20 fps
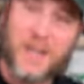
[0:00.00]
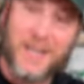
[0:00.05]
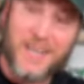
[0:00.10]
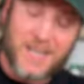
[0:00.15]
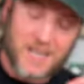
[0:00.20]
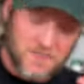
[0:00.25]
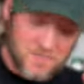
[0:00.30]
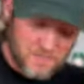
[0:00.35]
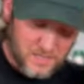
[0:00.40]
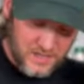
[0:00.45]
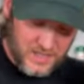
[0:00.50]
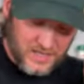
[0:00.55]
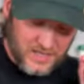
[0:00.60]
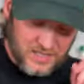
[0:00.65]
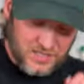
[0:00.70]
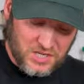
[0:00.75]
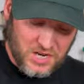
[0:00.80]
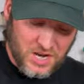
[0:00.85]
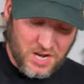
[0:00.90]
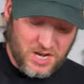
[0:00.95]
any
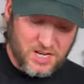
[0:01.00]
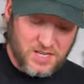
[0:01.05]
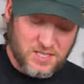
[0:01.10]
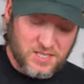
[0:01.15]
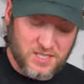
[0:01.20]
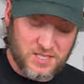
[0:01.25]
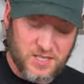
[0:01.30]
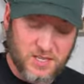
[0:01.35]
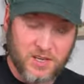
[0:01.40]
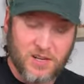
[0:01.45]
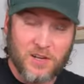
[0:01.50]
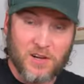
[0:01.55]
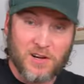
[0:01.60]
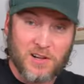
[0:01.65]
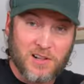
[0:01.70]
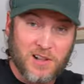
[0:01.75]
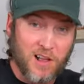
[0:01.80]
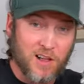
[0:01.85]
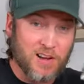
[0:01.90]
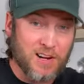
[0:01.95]
big chunks
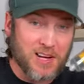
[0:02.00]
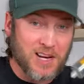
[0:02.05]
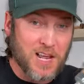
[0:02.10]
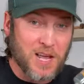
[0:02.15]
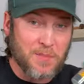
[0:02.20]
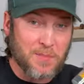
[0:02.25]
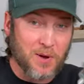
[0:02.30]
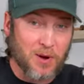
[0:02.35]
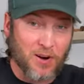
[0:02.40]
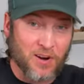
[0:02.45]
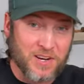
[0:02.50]
clogging up our